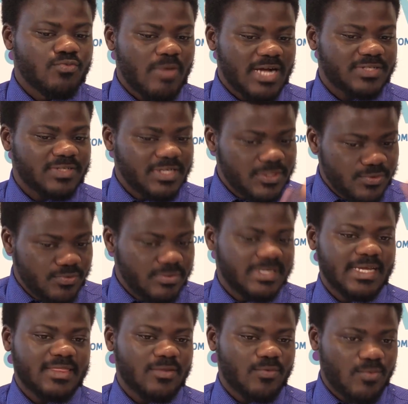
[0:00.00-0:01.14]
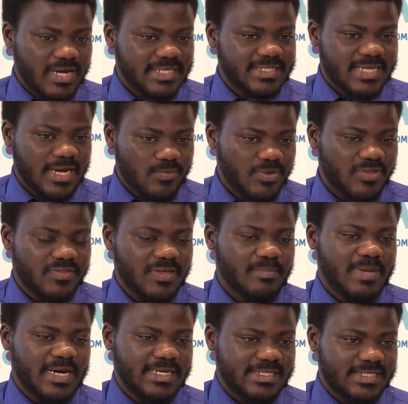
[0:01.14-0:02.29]
actually get the work done with them,
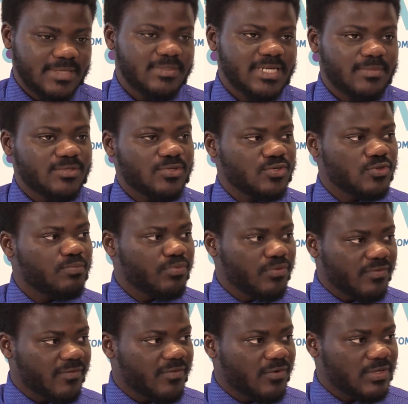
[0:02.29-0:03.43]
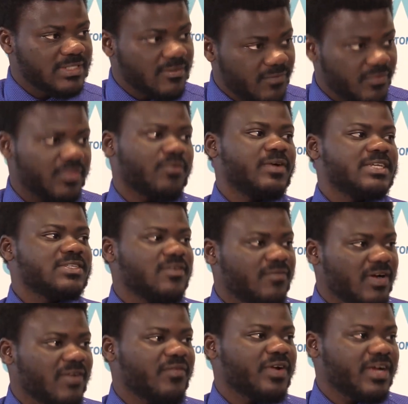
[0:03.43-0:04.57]
but at the same time it's also proof of concept for the rest of
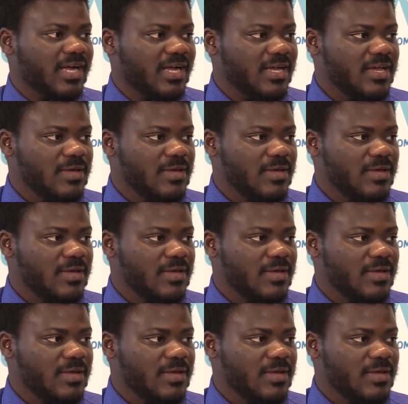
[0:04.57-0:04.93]
Africa,